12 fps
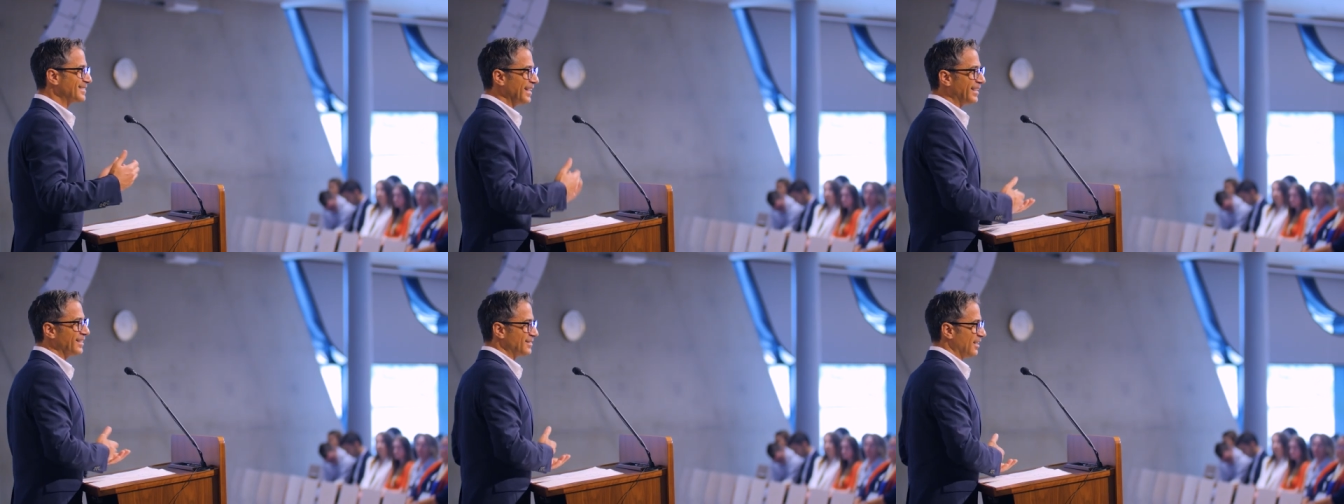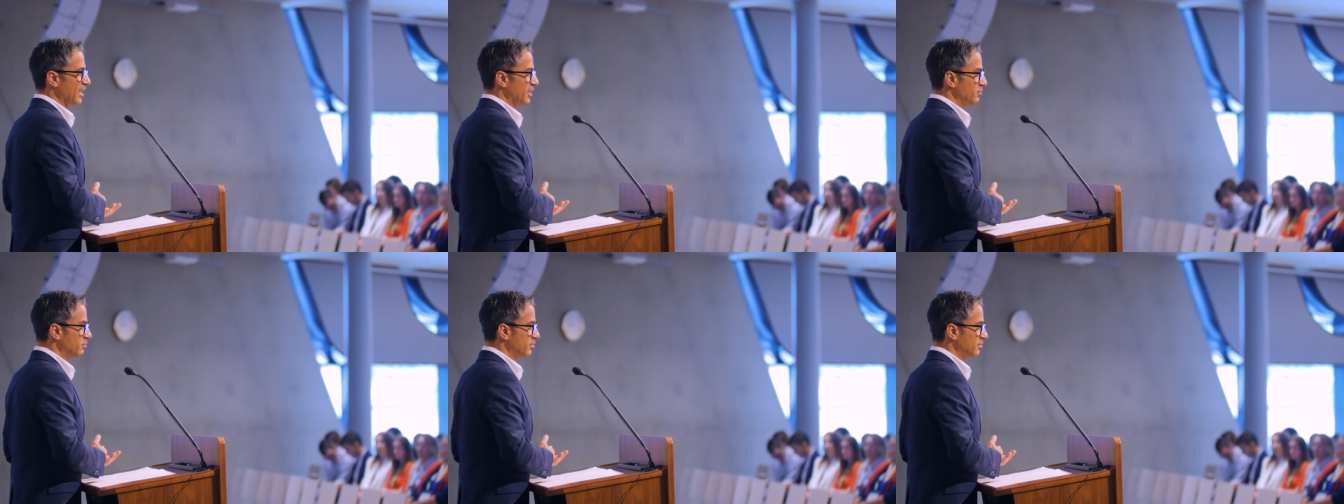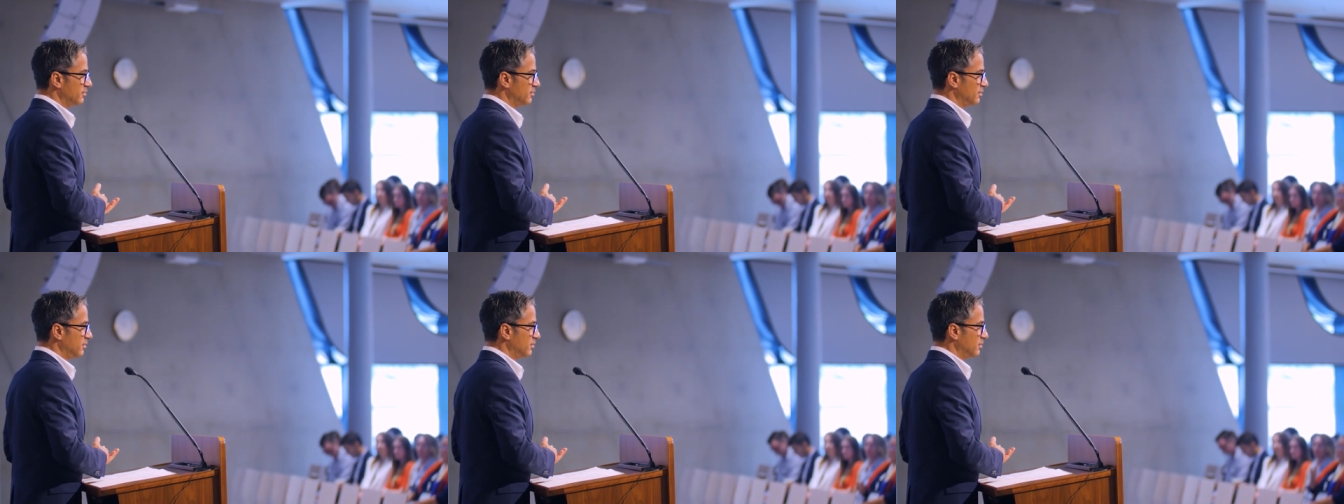second type
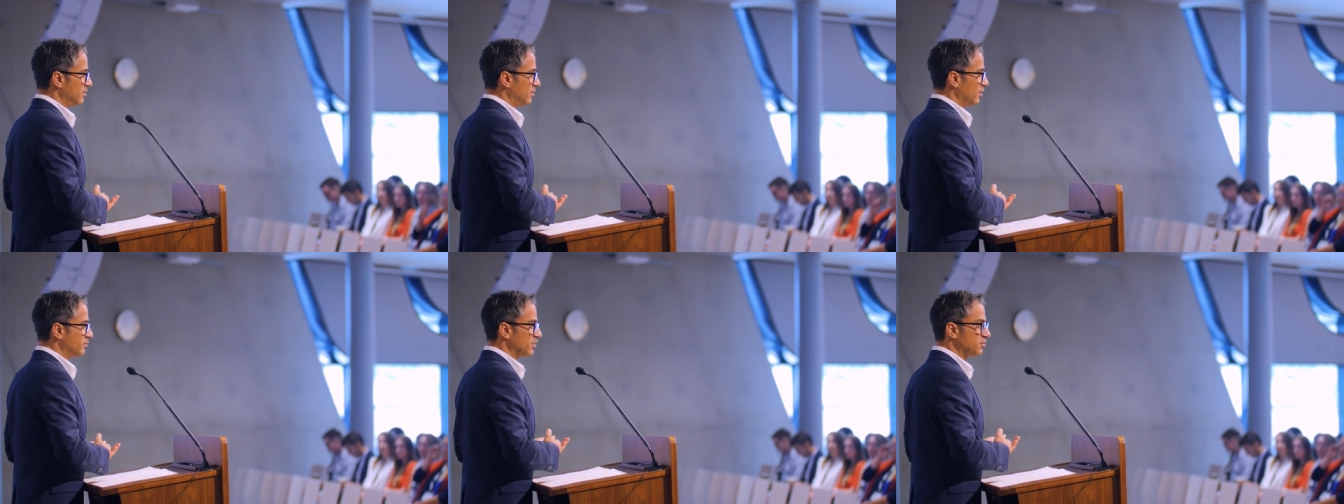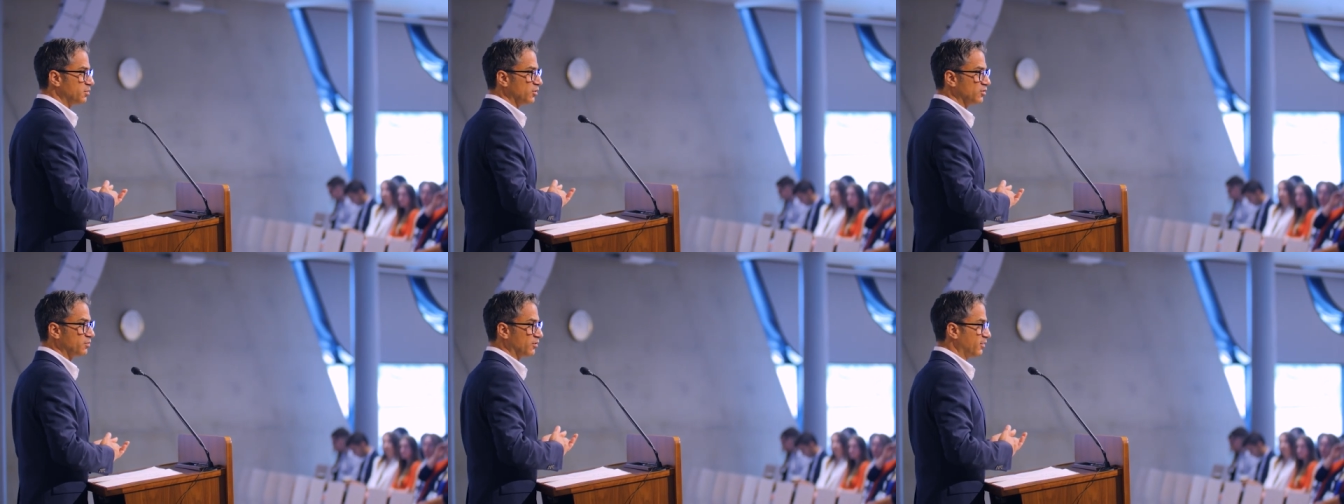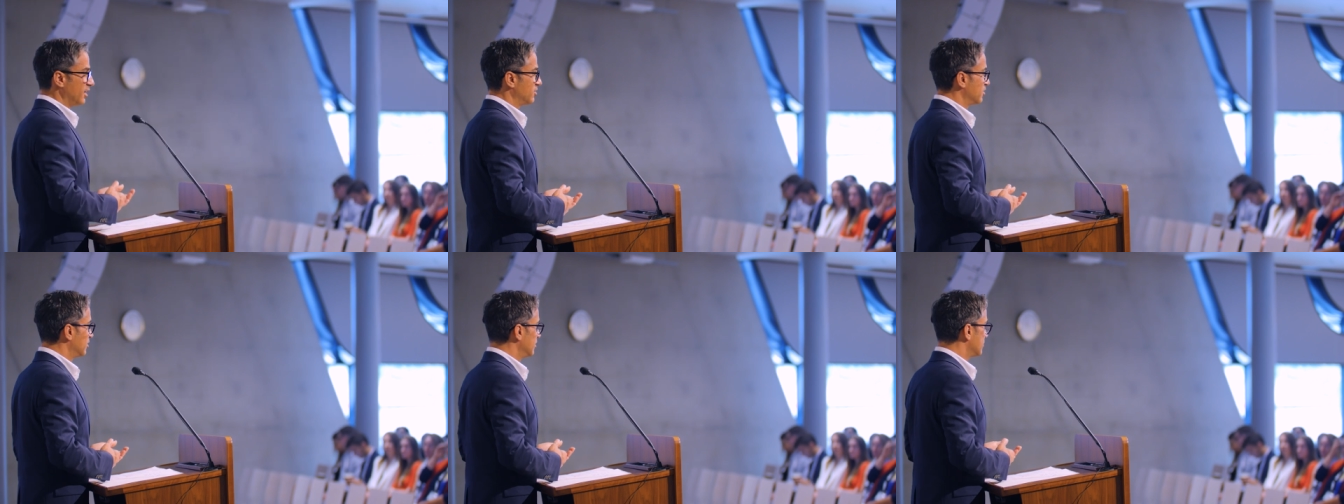of disputes
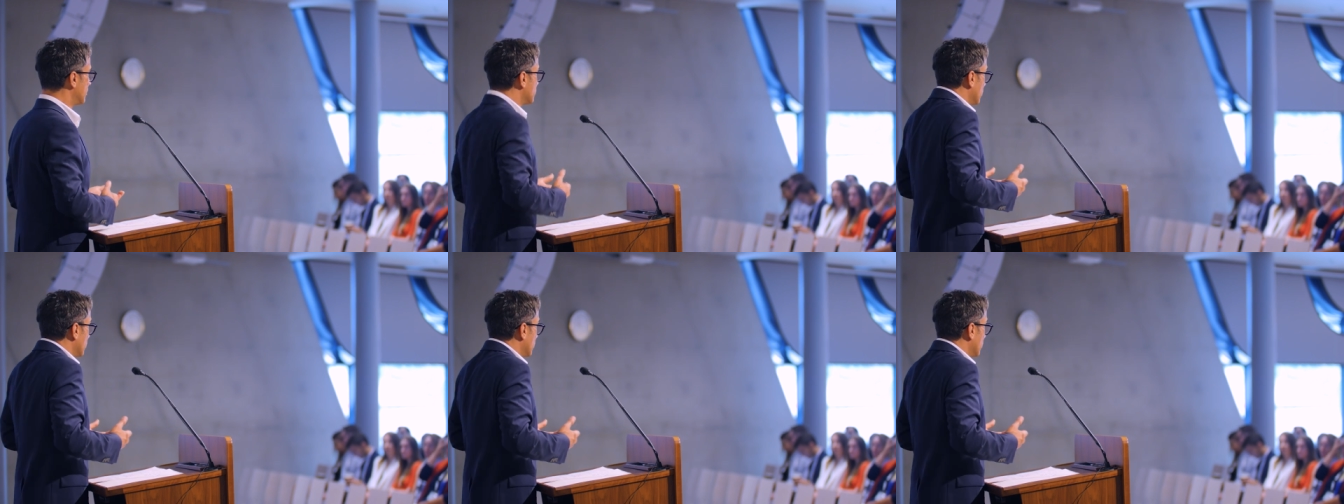professionals are